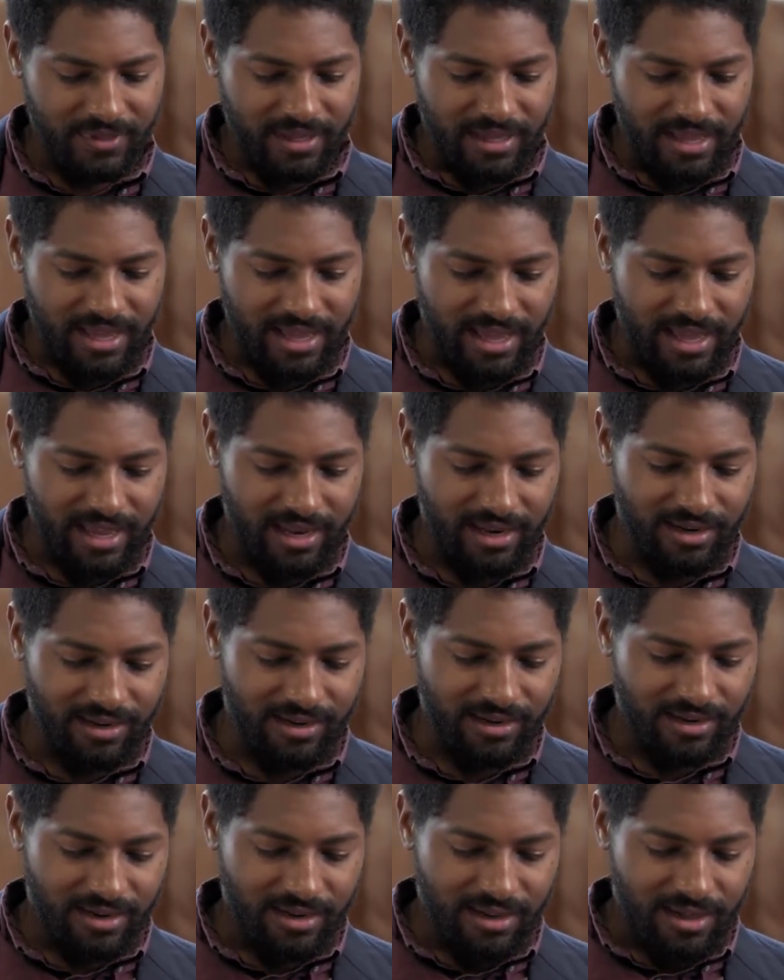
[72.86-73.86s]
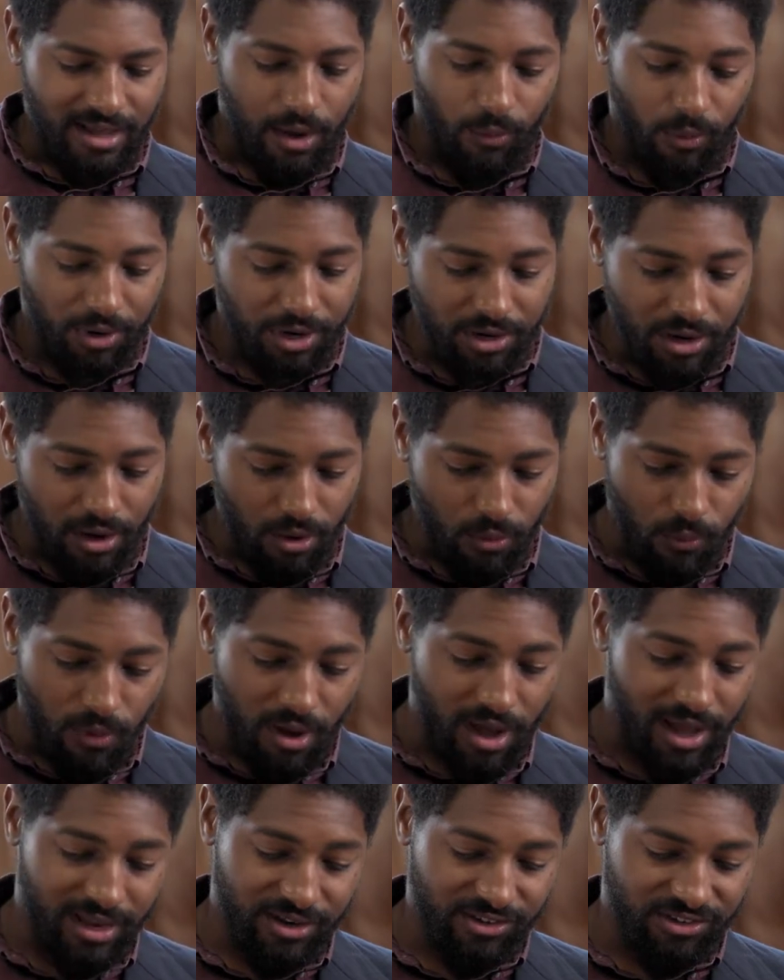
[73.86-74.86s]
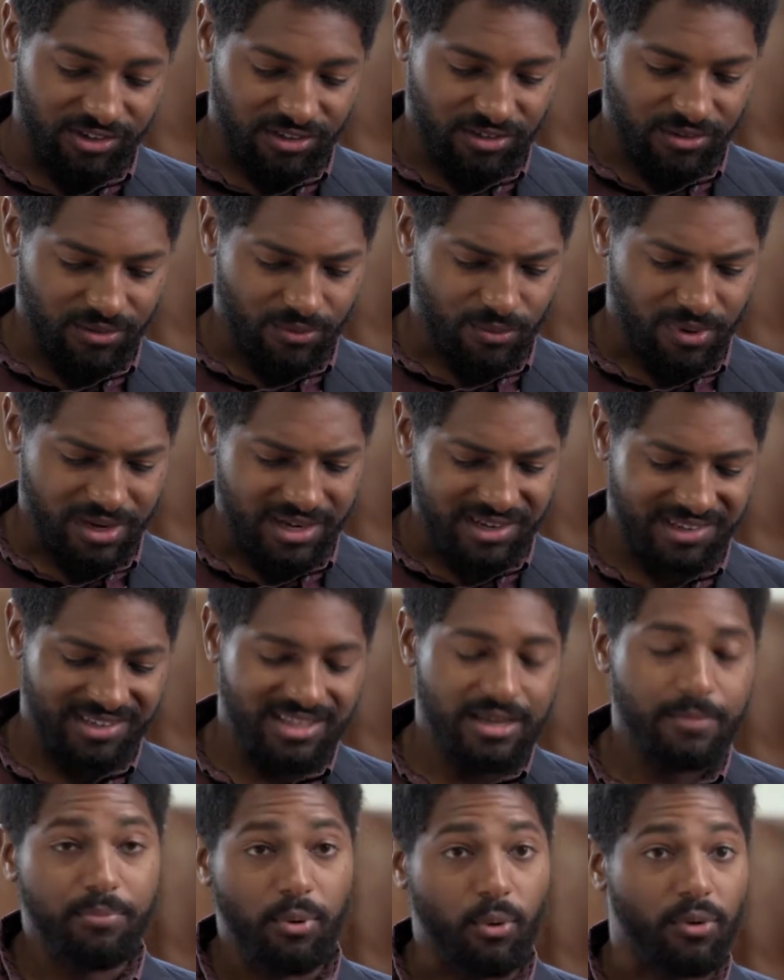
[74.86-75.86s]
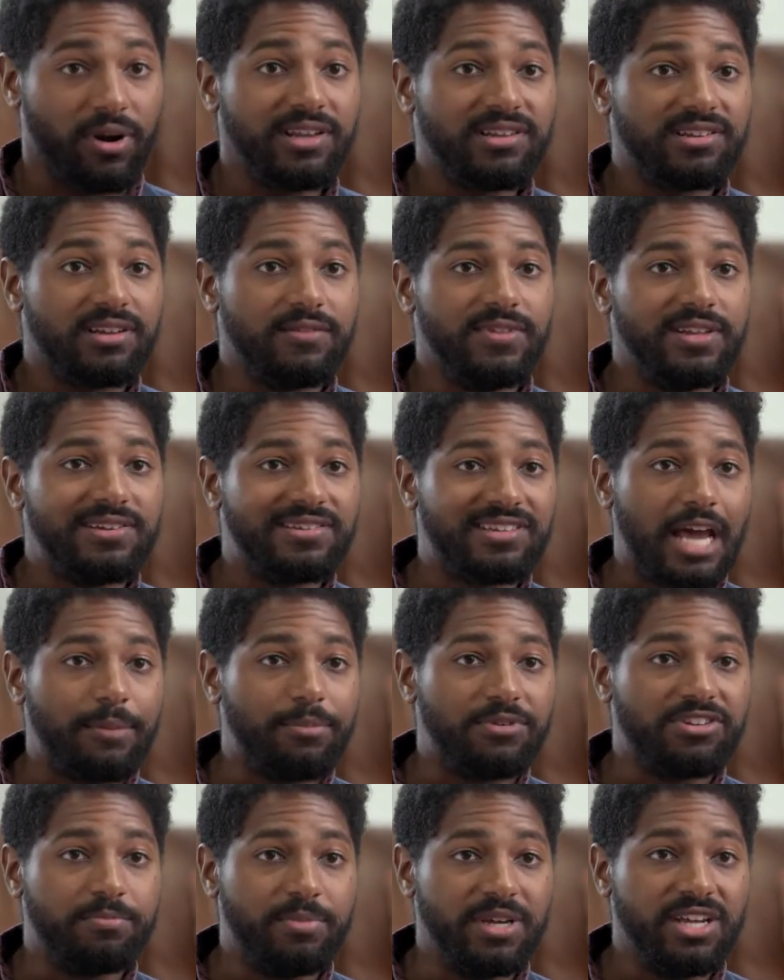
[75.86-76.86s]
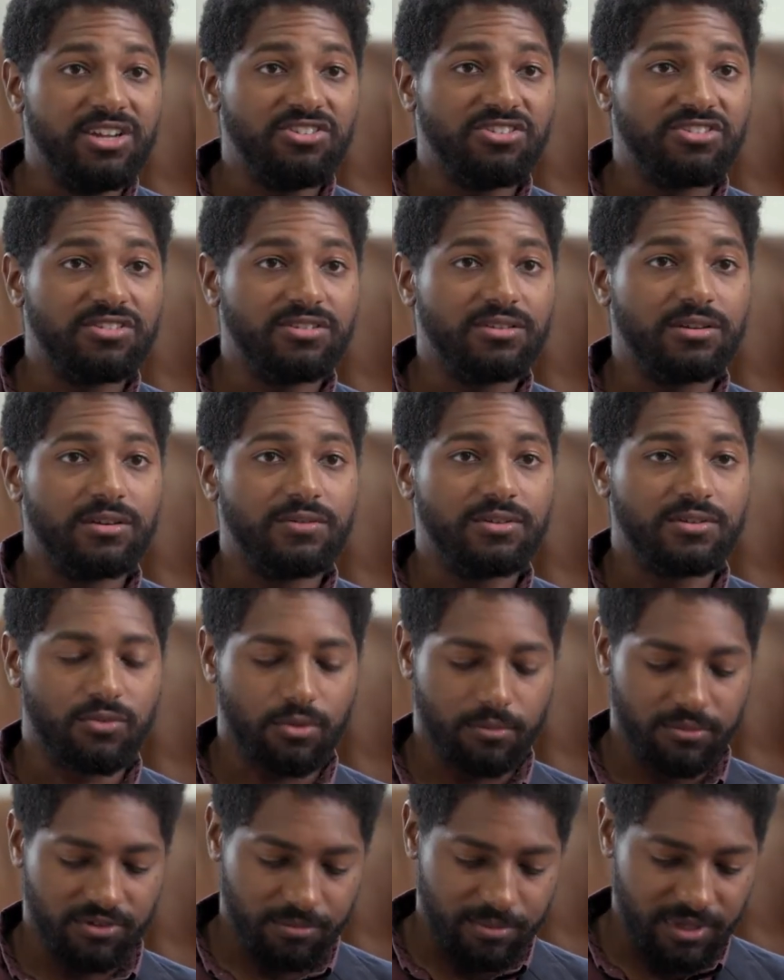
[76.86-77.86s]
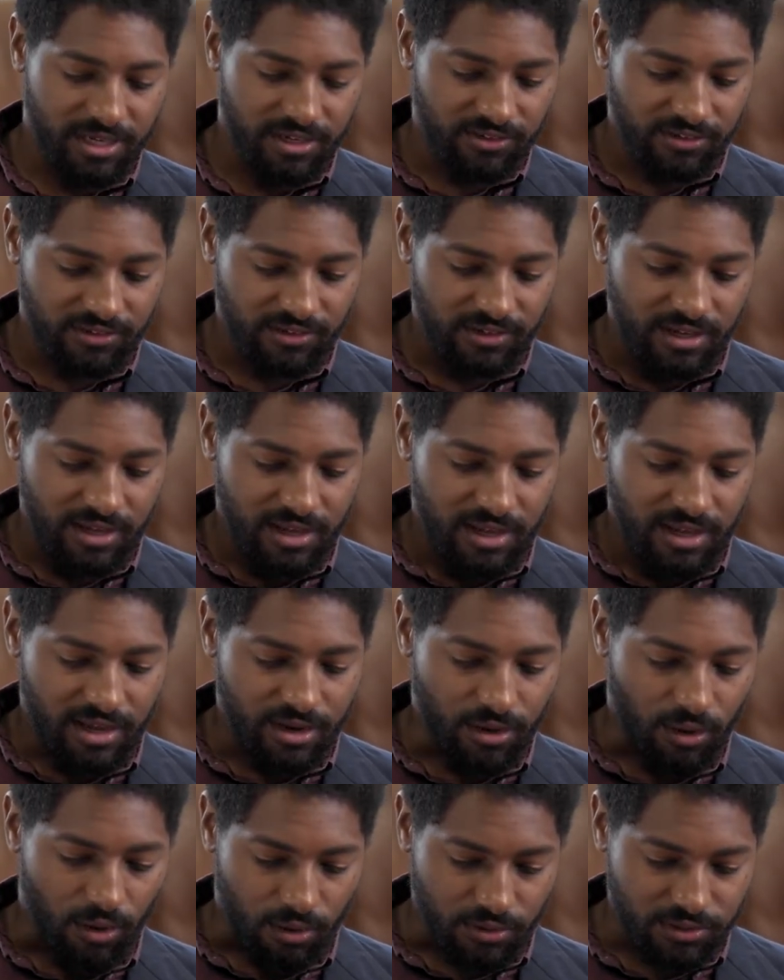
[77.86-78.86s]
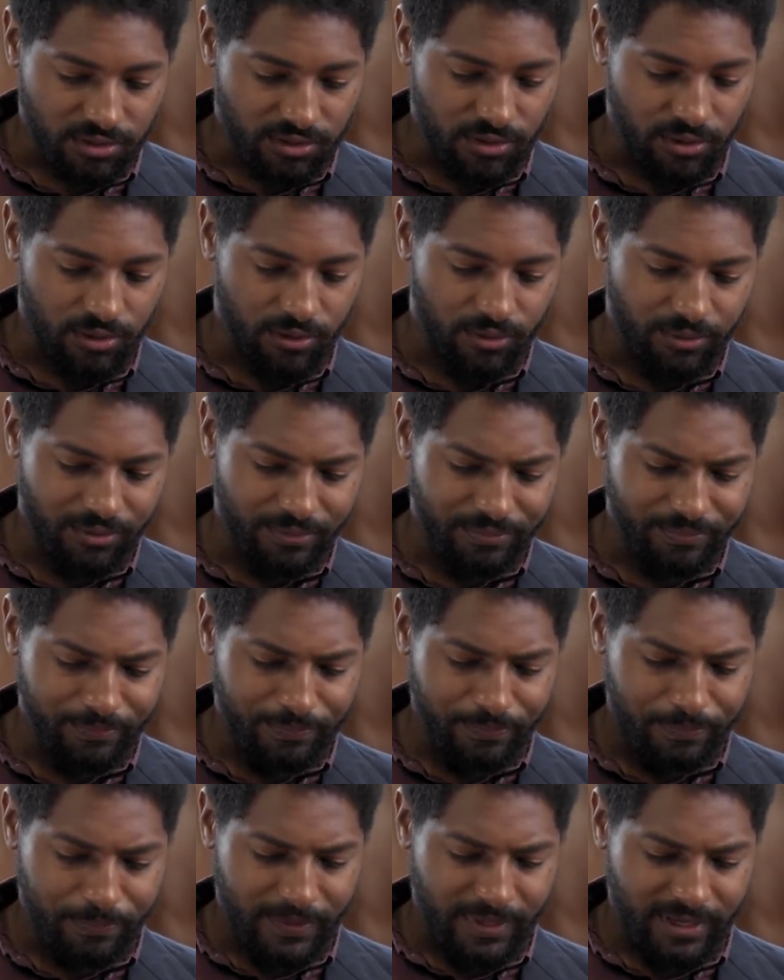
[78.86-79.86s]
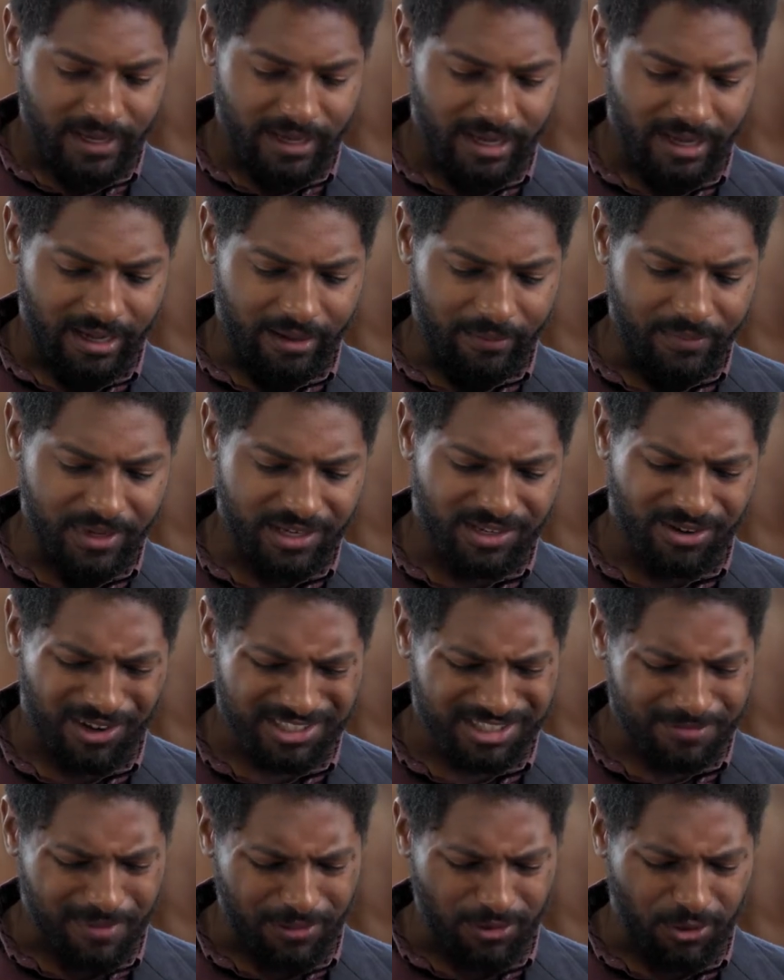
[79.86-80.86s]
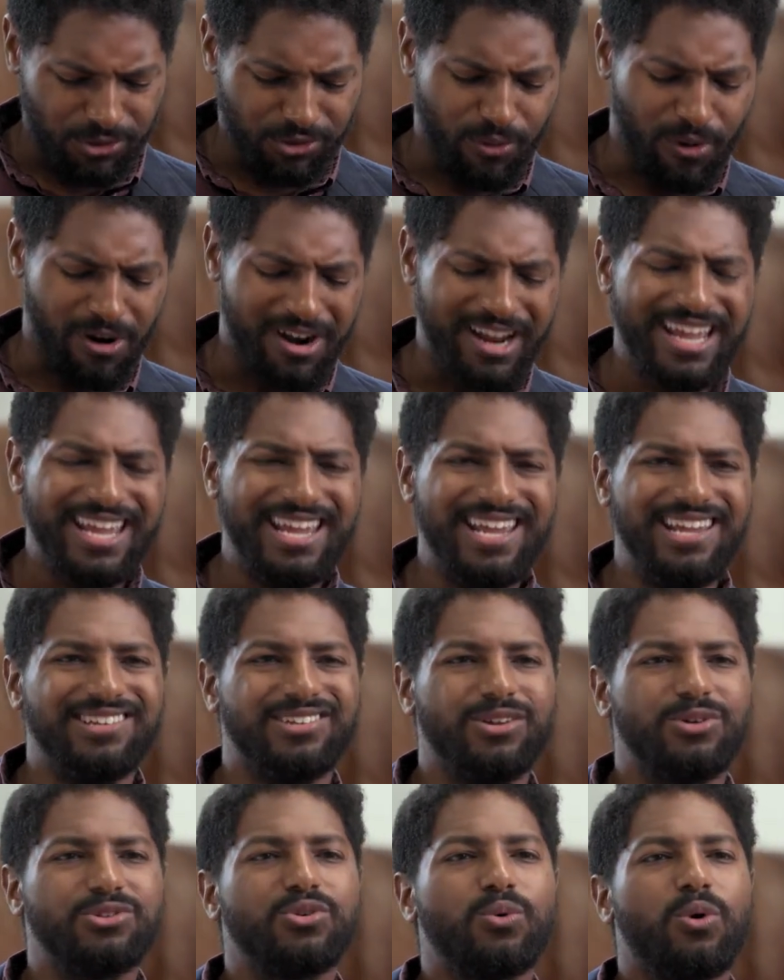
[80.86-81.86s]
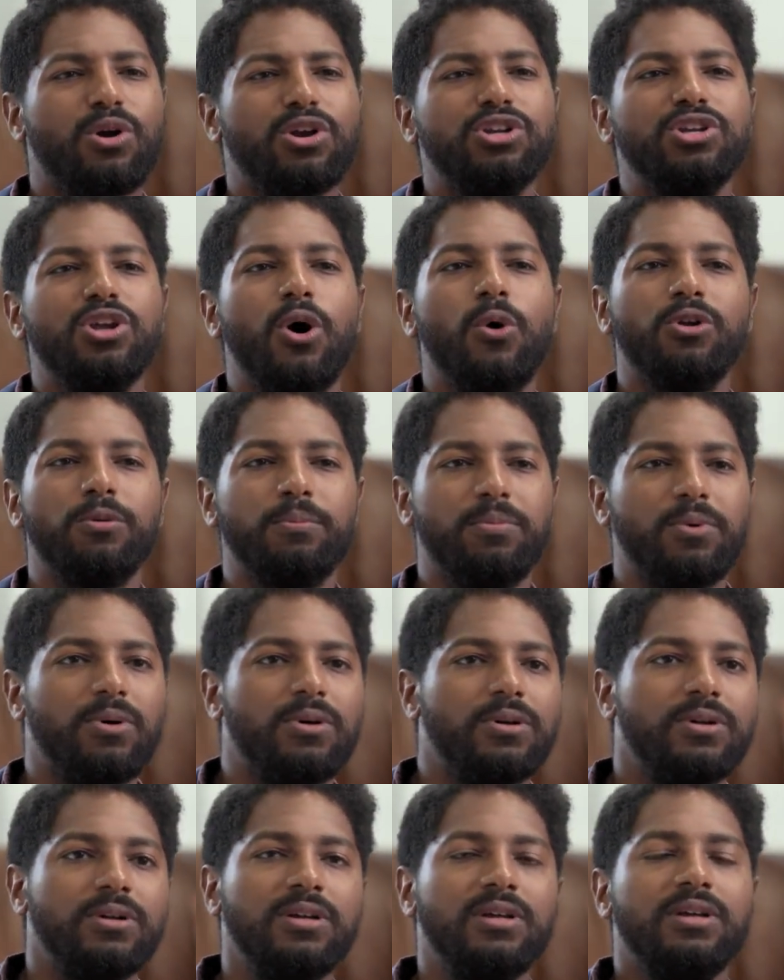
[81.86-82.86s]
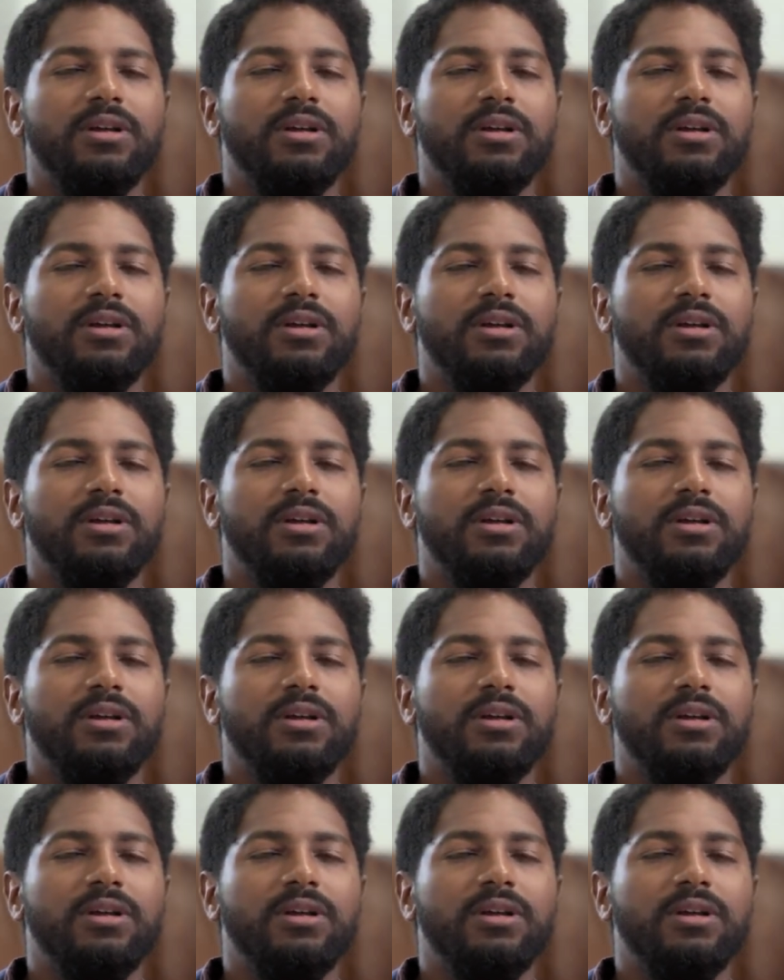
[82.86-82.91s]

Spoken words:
And I want to know, one, just what is the importance of this type of speech, this form of speech? And also, he talks about those who are at ease, those who are notable.